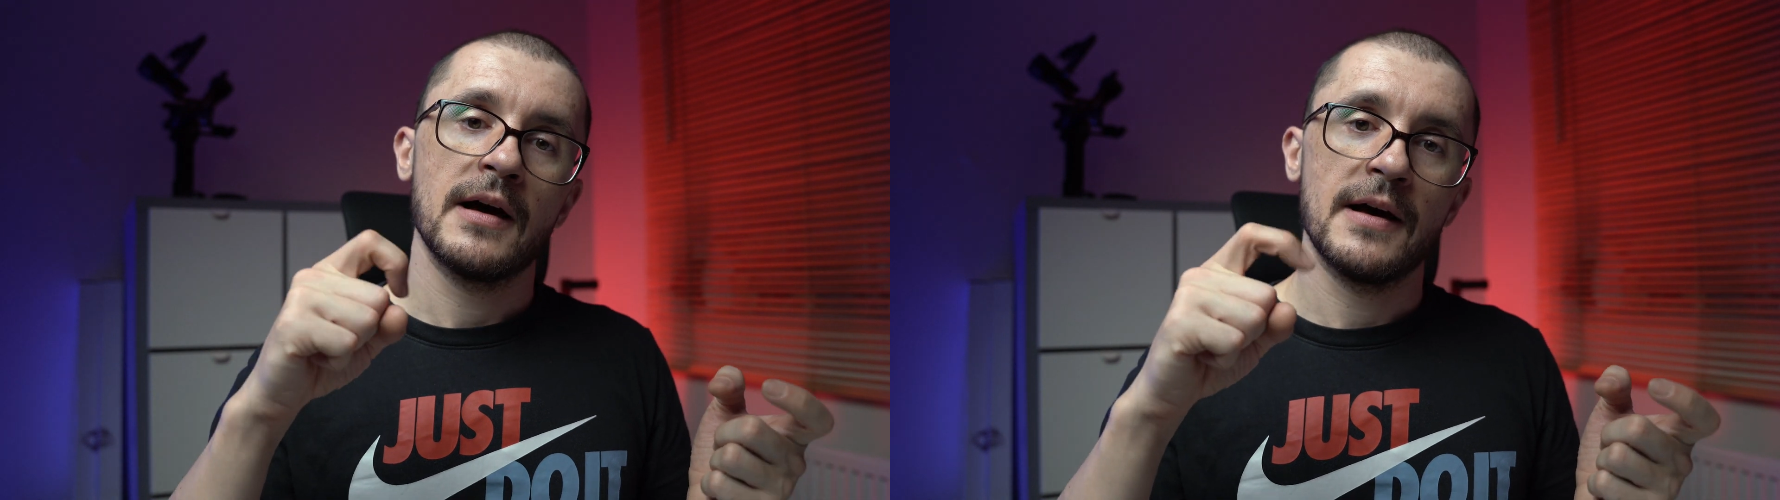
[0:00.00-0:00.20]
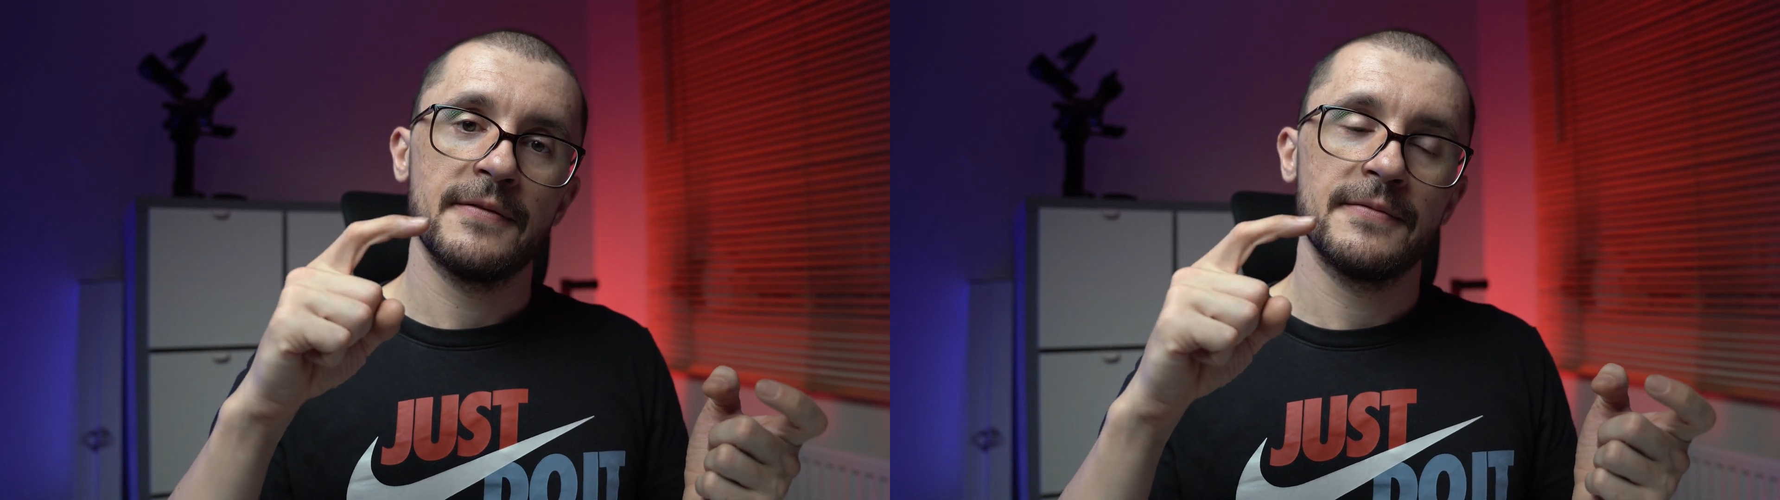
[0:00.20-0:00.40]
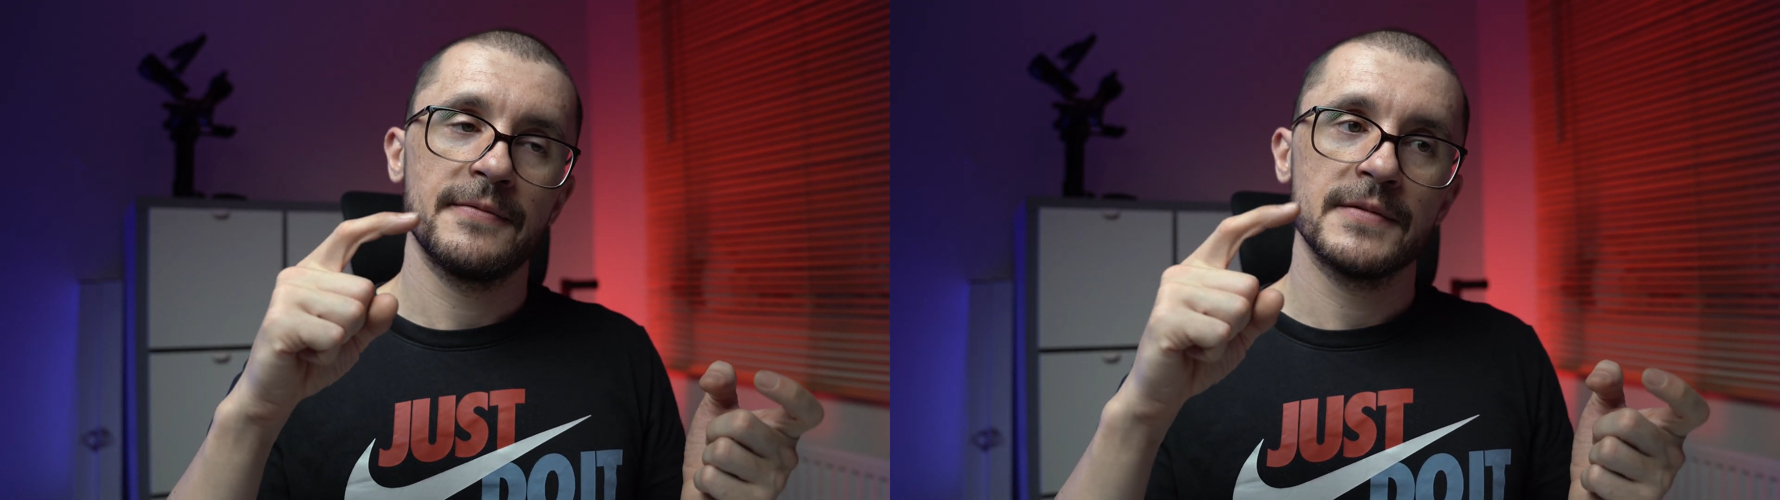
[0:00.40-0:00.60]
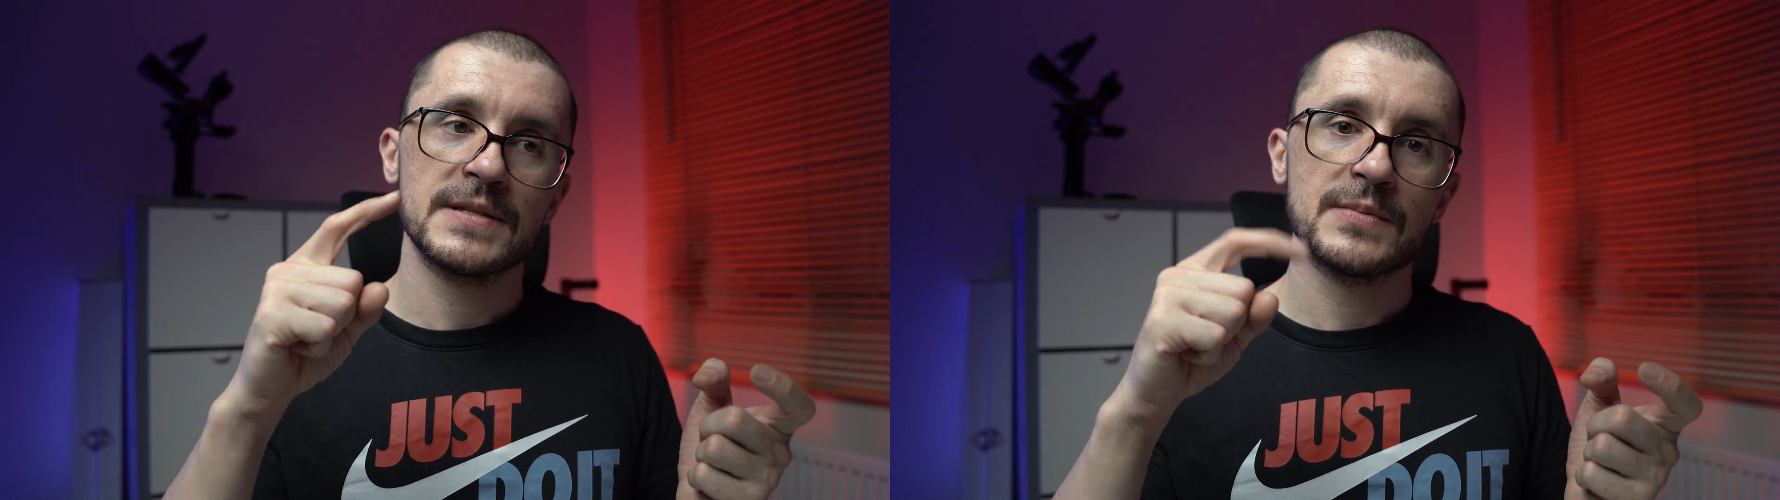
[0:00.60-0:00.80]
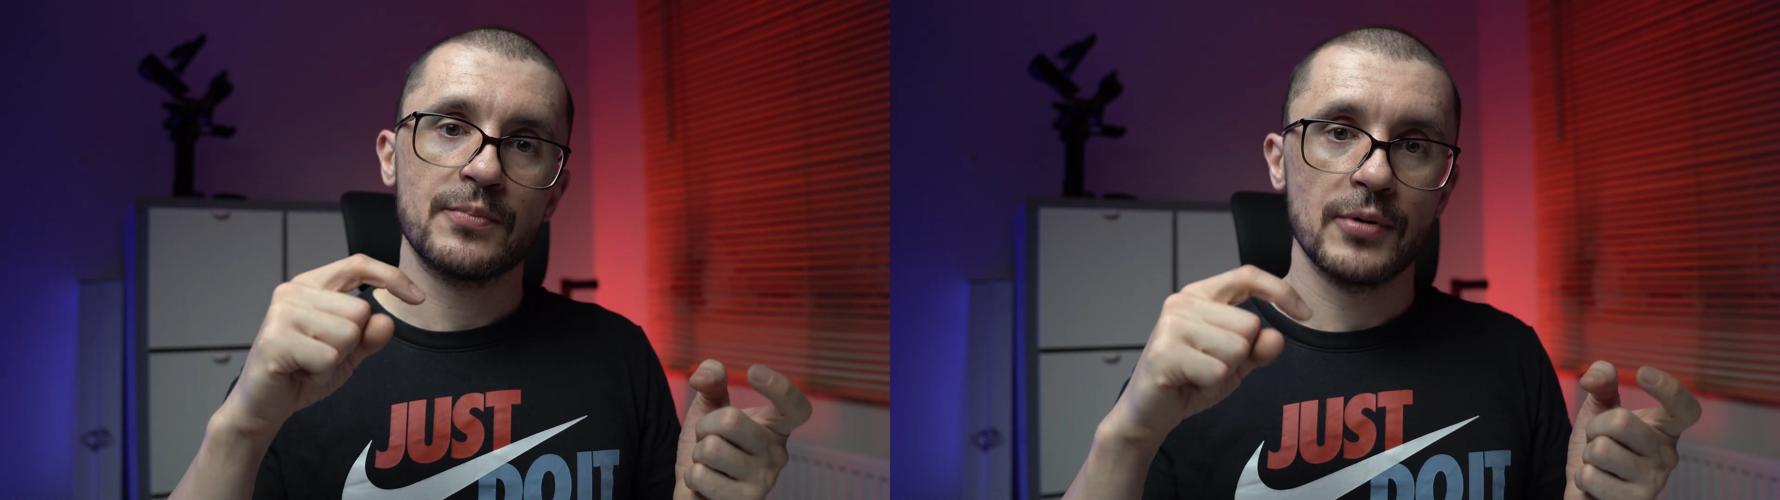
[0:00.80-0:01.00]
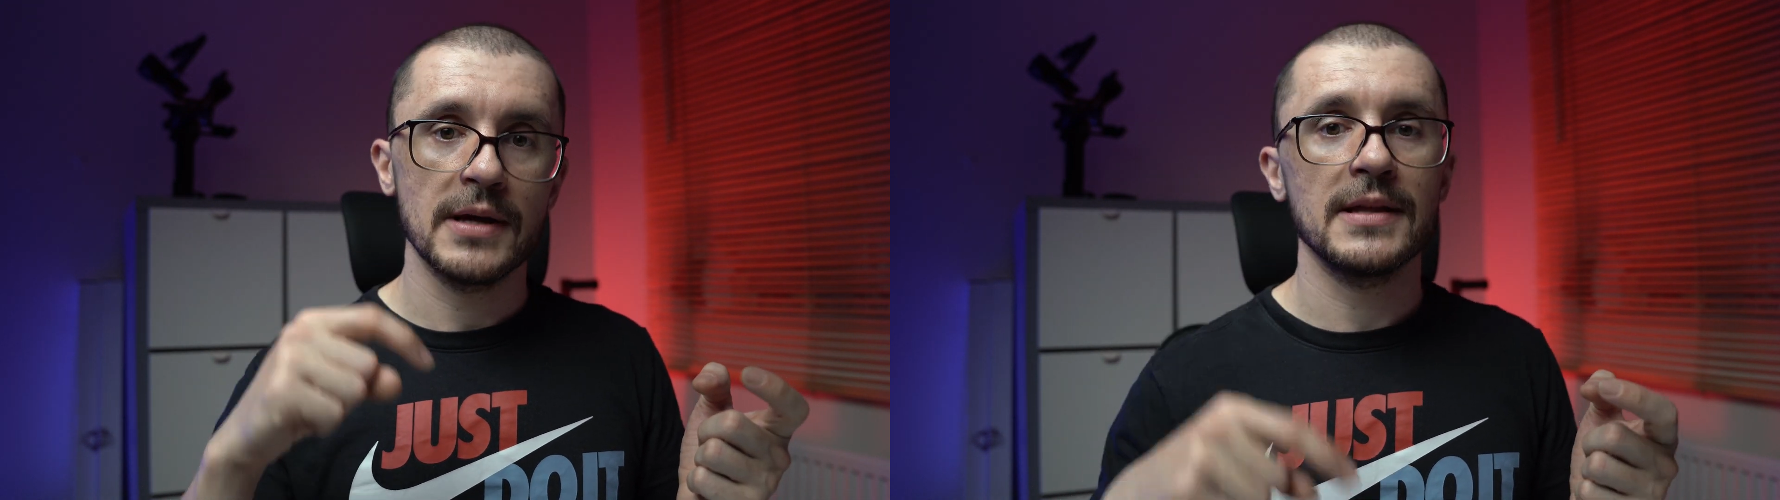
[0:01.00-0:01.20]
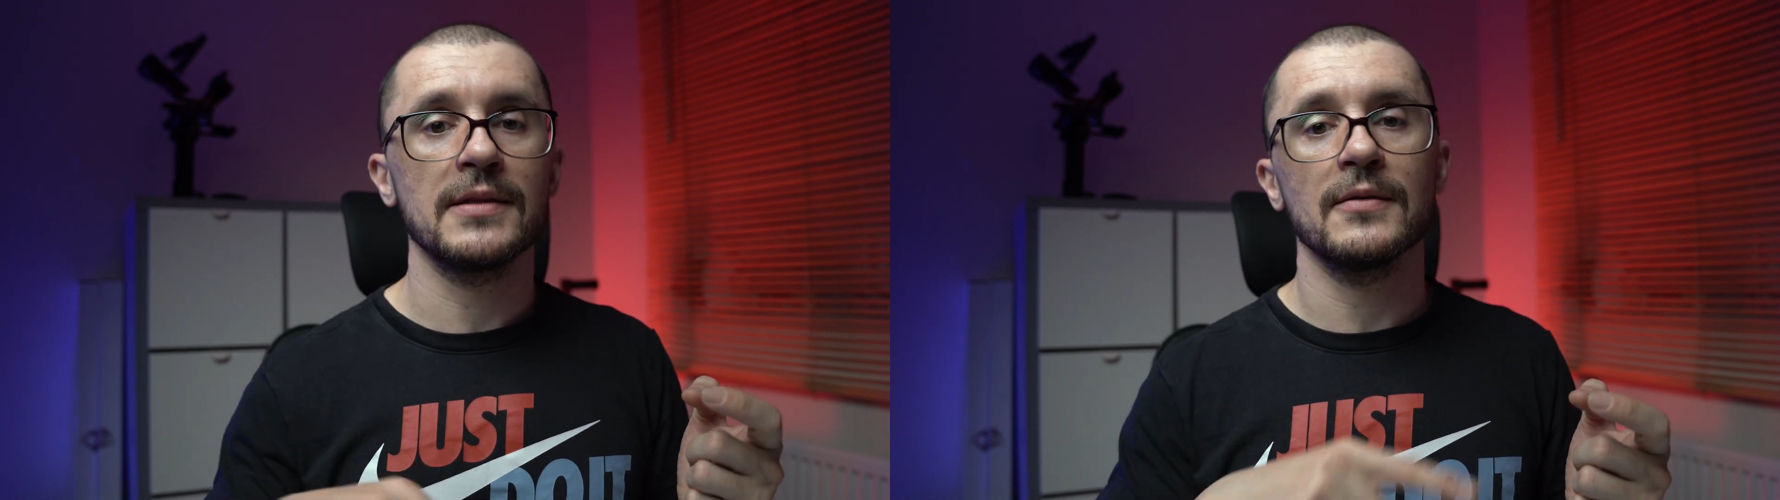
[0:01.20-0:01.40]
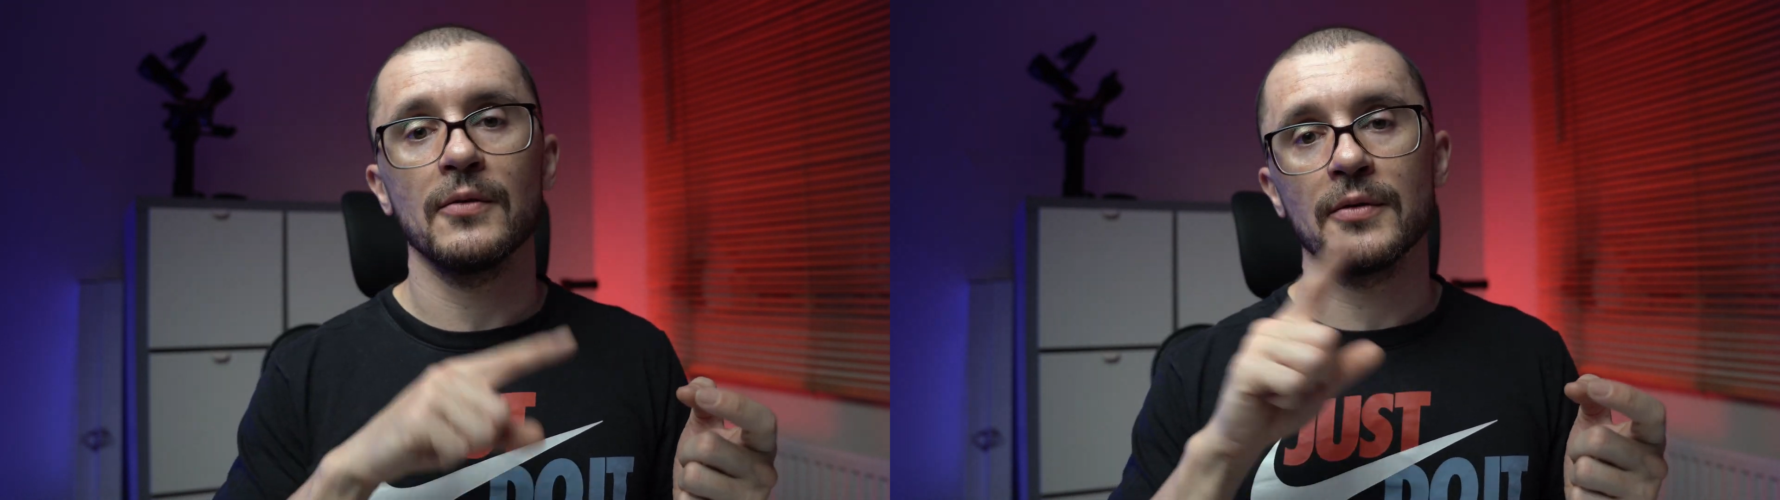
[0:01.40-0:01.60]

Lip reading: I've sprayed it